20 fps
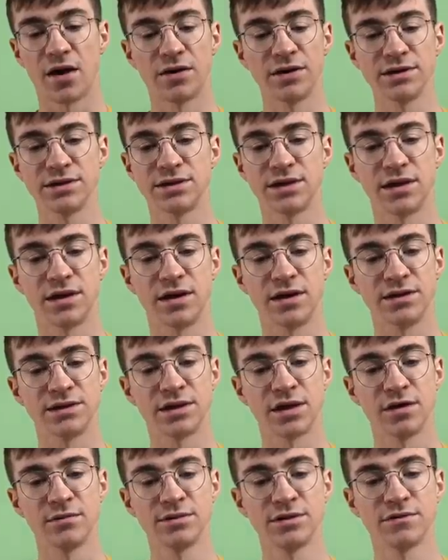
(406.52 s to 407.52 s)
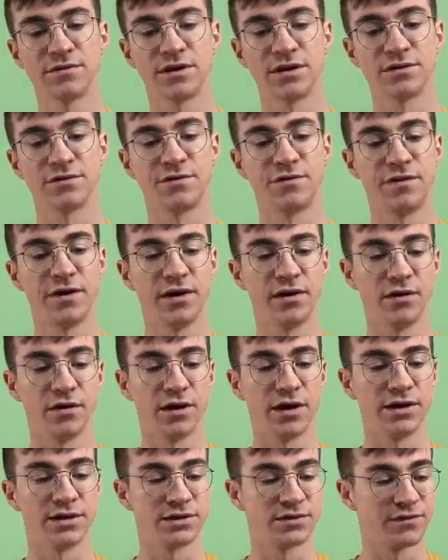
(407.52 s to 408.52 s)
honestly, in terms of this feel,
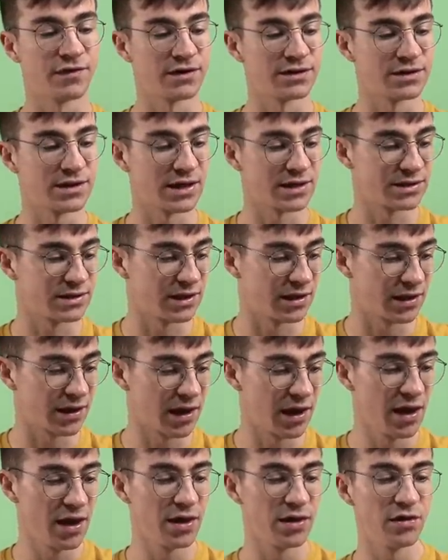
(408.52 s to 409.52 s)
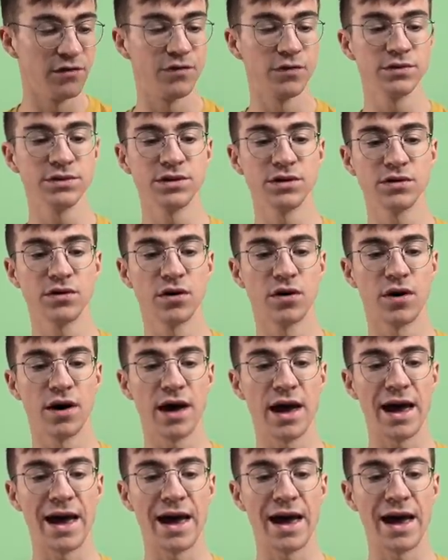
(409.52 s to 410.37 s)
it's fantastic. You've also got